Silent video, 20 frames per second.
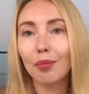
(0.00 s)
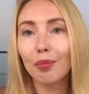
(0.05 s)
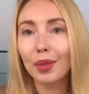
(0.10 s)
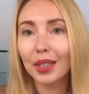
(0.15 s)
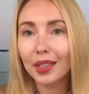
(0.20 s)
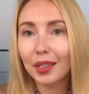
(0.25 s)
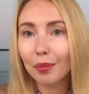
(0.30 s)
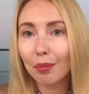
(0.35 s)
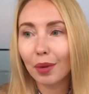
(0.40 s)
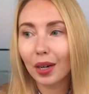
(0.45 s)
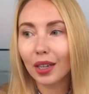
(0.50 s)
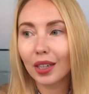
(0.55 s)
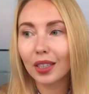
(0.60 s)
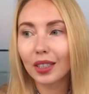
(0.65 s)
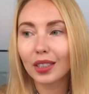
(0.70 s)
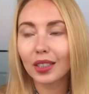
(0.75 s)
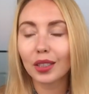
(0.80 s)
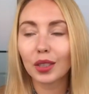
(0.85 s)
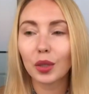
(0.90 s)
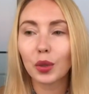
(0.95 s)
and mini
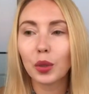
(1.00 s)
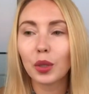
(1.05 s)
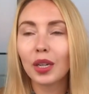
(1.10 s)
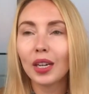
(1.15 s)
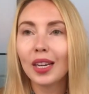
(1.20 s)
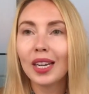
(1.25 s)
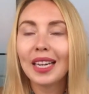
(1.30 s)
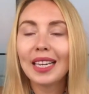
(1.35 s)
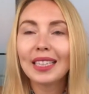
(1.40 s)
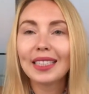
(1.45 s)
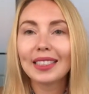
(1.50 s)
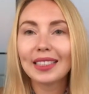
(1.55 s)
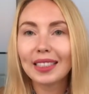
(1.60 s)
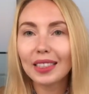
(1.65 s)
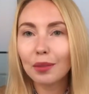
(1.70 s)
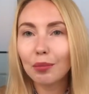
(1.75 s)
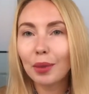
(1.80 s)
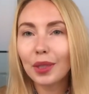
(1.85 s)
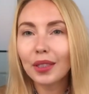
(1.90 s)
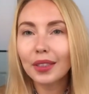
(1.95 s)
mart, so
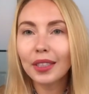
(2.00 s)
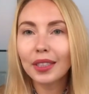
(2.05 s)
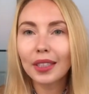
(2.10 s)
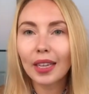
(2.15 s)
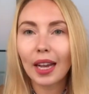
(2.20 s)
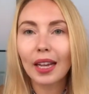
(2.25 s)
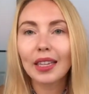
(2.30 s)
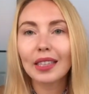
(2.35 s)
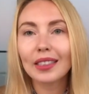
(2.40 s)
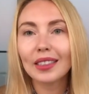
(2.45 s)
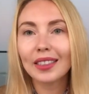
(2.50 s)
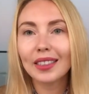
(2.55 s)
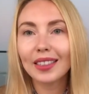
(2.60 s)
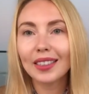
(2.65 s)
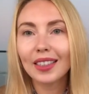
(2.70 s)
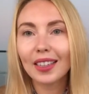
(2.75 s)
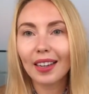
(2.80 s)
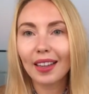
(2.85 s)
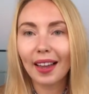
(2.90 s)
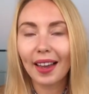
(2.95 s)
this building I
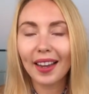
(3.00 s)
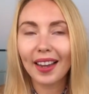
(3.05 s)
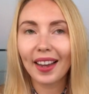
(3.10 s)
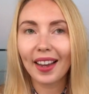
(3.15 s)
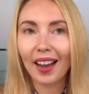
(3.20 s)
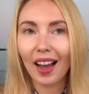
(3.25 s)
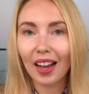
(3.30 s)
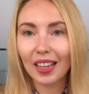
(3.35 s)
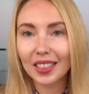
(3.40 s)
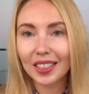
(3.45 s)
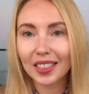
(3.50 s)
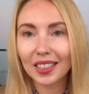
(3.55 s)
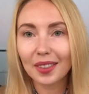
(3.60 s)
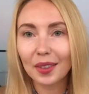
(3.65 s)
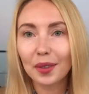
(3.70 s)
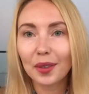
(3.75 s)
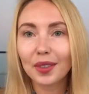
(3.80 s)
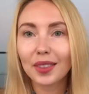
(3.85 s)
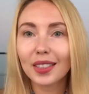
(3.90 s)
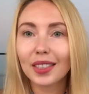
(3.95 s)
consider like a castle,
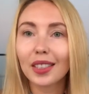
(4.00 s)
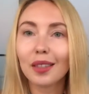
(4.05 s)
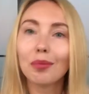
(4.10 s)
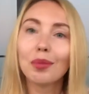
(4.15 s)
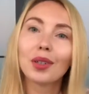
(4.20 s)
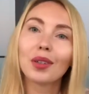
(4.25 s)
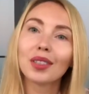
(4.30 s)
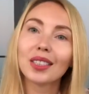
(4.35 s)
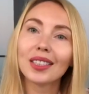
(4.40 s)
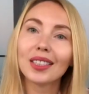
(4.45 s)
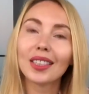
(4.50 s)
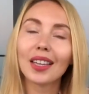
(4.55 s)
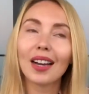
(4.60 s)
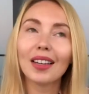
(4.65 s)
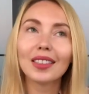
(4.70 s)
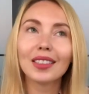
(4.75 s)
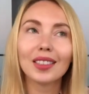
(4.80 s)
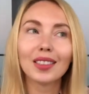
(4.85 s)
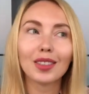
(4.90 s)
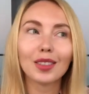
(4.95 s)
honestly, because it
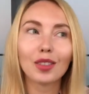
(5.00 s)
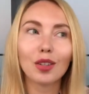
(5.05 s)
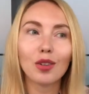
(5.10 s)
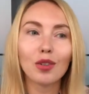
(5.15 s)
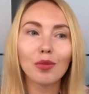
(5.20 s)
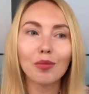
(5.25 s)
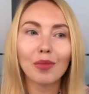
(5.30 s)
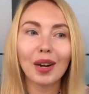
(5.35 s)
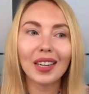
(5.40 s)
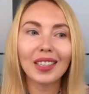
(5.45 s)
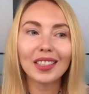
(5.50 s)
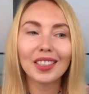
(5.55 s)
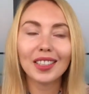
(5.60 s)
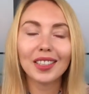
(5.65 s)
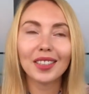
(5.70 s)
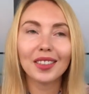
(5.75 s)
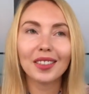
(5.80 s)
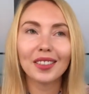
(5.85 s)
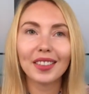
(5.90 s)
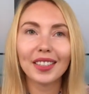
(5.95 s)
has so much.
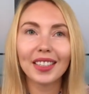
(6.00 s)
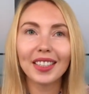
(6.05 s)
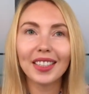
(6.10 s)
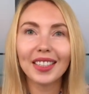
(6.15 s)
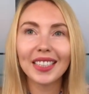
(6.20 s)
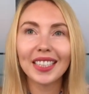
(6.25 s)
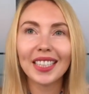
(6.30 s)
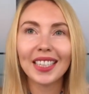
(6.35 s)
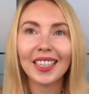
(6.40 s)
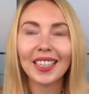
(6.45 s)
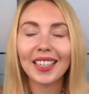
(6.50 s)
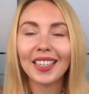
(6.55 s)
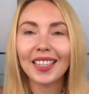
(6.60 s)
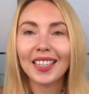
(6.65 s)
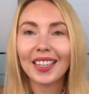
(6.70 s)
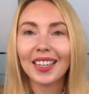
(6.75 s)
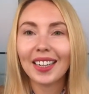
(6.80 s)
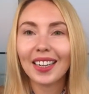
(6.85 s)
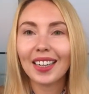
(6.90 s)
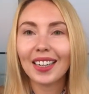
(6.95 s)
You really
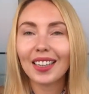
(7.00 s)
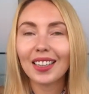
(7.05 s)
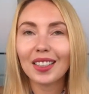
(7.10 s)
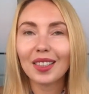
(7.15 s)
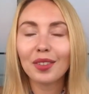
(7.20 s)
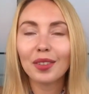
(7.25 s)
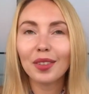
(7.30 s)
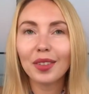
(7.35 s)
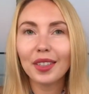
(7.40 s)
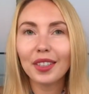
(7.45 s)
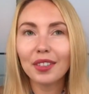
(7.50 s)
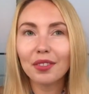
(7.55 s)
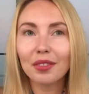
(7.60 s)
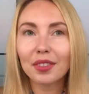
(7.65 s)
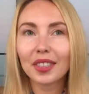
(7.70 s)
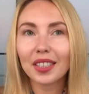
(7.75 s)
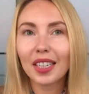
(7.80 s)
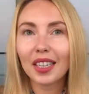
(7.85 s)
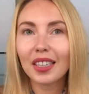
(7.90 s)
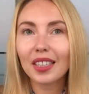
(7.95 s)
if you
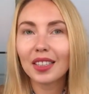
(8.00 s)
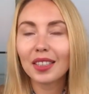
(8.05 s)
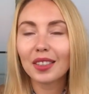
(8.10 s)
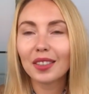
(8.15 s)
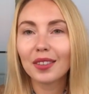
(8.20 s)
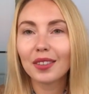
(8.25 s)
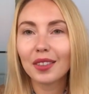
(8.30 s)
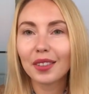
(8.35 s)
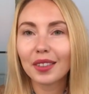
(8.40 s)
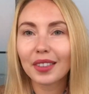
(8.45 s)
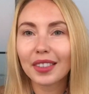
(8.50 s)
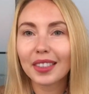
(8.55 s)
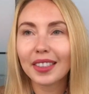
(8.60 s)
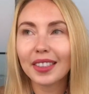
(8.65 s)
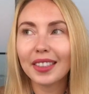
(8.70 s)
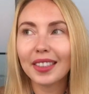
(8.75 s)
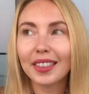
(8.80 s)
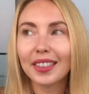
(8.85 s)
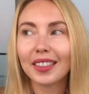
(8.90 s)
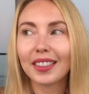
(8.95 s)
live there, you don't
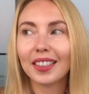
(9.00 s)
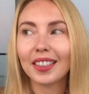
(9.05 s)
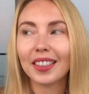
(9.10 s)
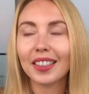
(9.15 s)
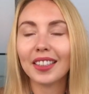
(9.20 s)
need